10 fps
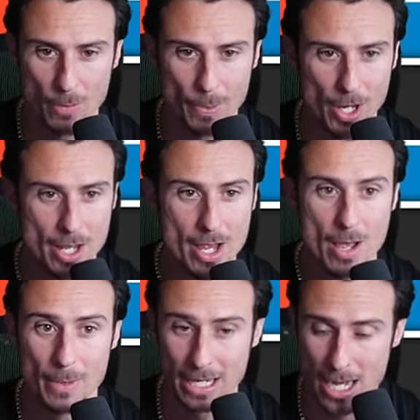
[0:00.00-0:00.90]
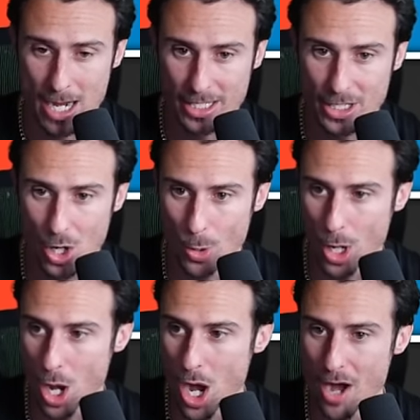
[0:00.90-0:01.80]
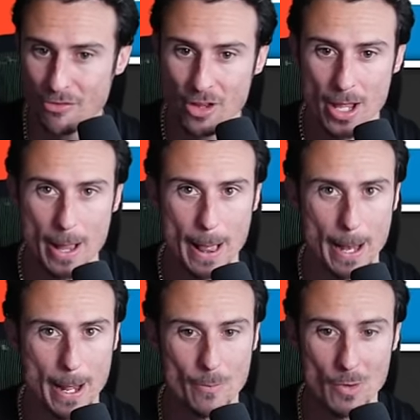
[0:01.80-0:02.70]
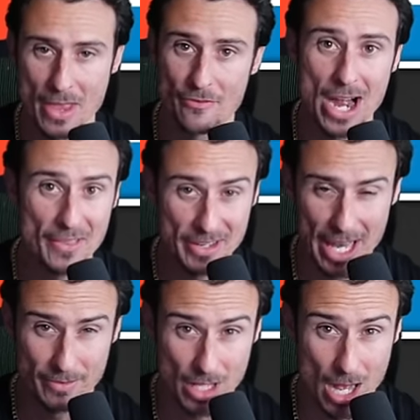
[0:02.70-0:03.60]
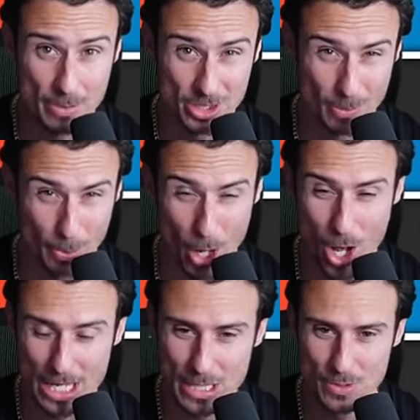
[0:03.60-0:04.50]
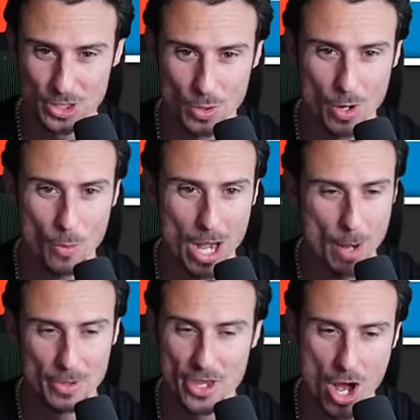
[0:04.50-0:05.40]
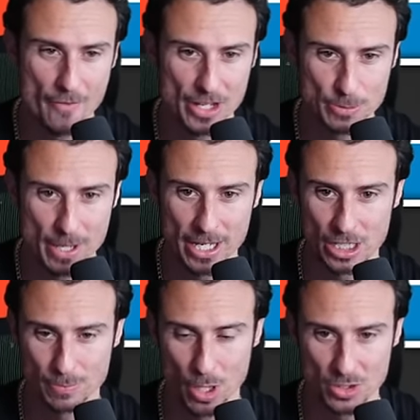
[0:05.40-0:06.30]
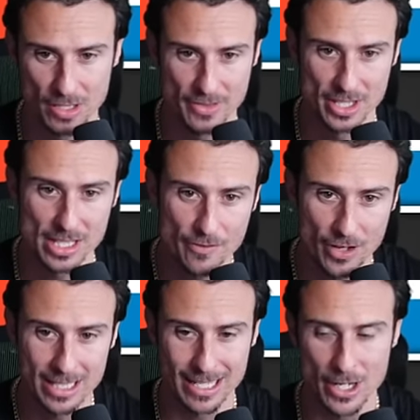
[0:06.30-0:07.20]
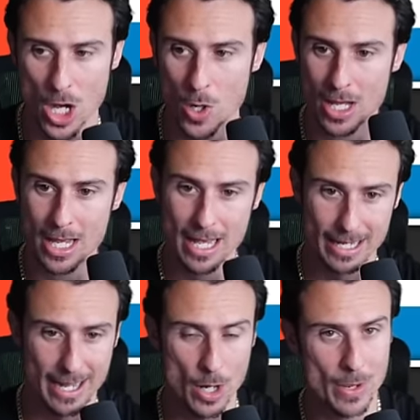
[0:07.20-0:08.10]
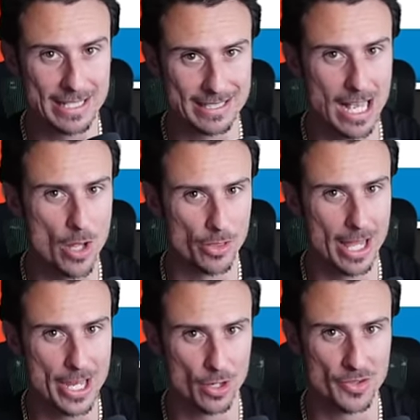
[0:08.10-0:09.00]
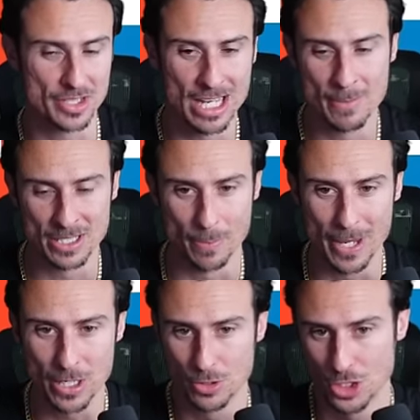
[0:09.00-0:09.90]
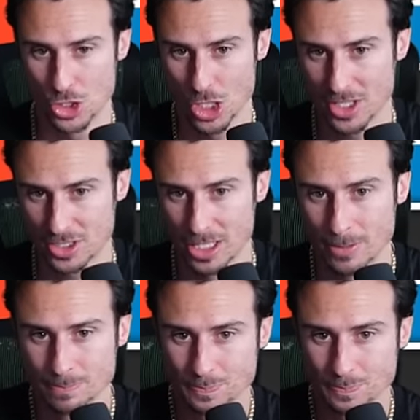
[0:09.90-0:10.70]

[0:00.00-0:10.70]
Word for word: But McConkey going off. Uh, when they finally gave Dobbins the ball, he was doing well, but the offense being explosive and the defense, I know, kind of went south later in this game as the Bengals adjusted.